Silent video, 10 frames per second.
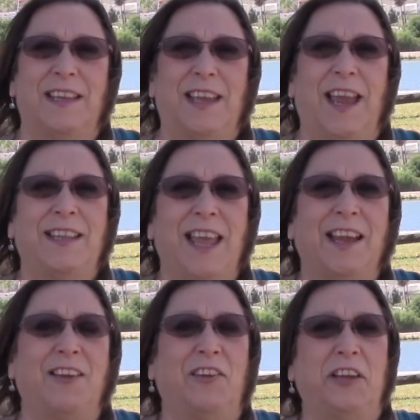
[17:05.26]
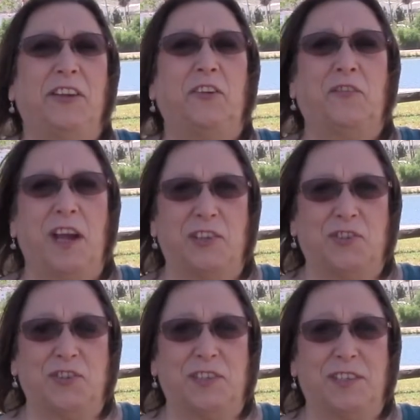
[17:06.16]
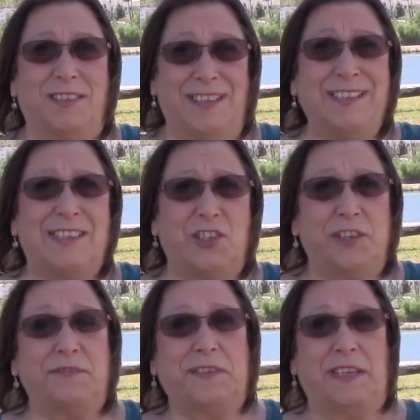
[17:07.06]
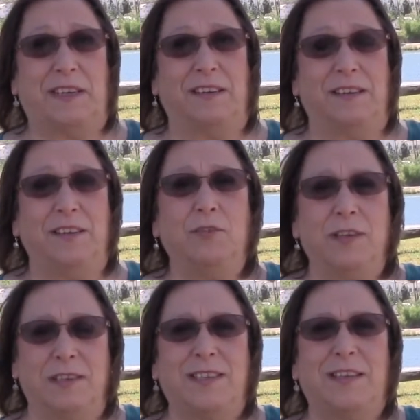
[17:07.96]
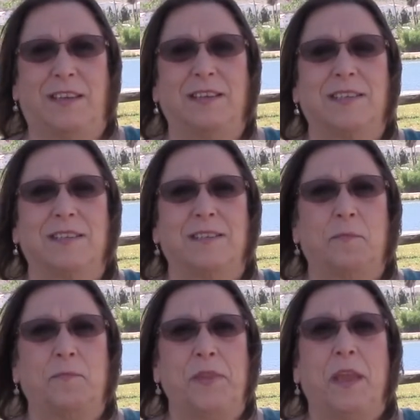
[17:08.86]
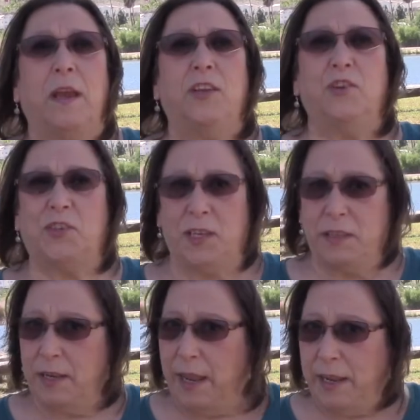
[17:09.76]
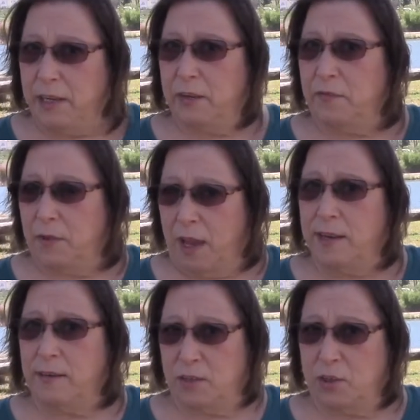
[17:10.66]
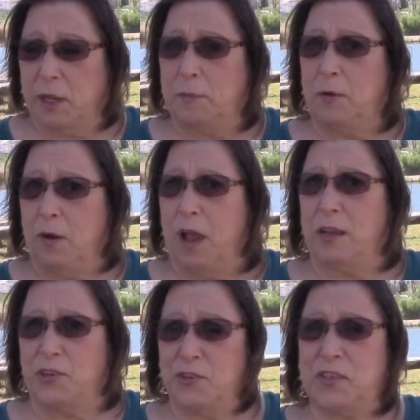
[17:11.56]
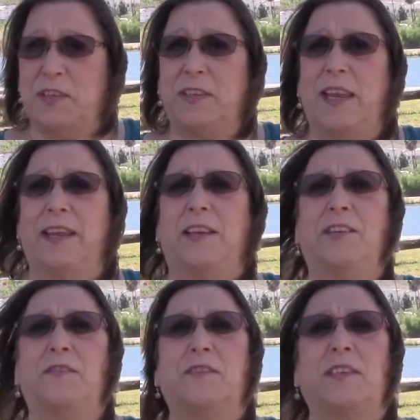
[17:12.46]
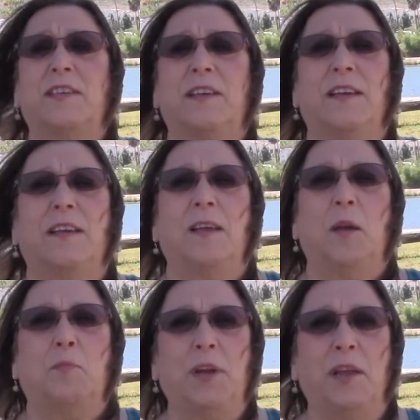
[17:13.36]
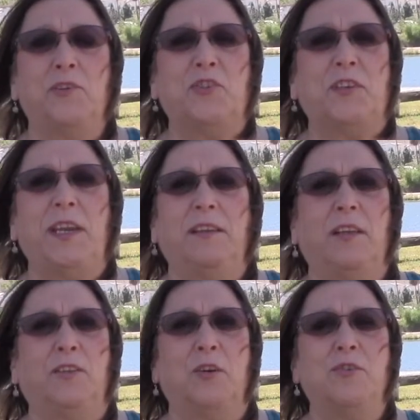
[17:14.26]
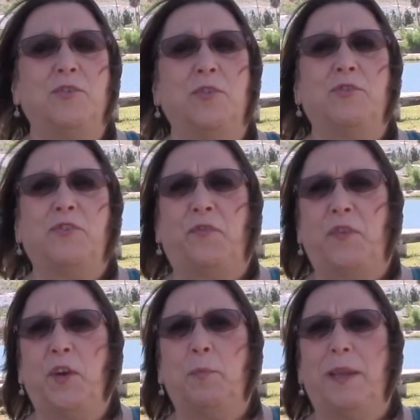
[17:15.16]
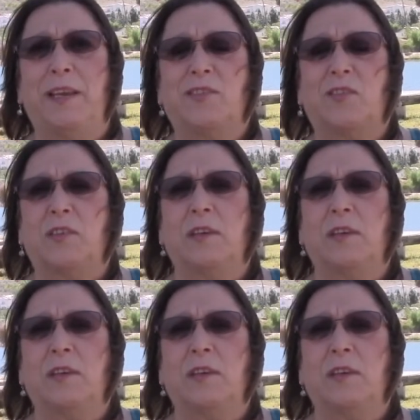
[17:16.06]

And that collective consciousness is shifting. You can see it. You see the negative. Don't get me wrong. You see the negatives. But understand that those are those fear-based